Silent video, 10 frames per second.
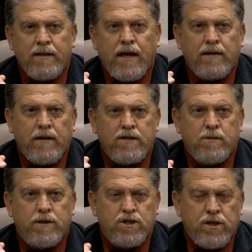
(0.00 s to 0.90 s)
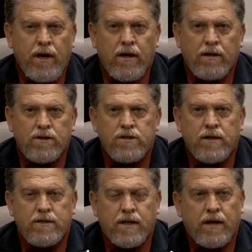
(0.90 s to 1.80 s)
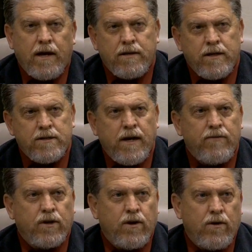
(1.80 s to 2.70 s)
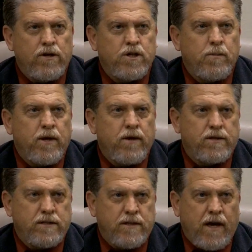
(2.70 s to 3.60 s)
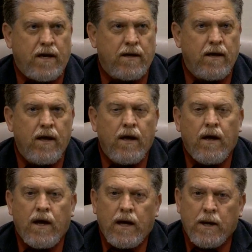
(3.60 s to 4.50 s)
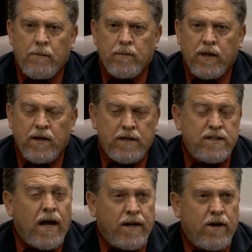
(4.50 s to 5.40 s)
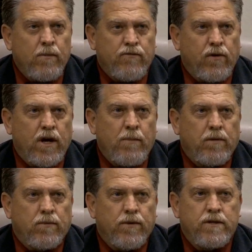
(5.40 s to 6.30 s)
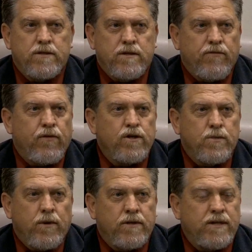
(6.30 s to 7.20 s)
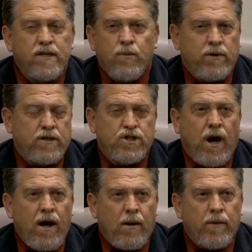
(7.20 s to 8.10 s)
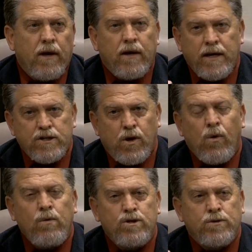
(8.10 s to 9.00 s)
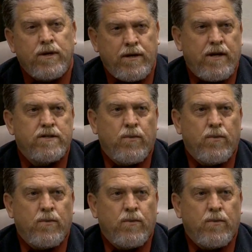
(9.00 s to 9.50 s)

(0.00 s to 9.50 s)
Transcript: that needs to be changed is the guy that doesn't have the courage to be here today. He's not here for a couple of reasons. And the first one is he doesn't want the job. He told you he doesn't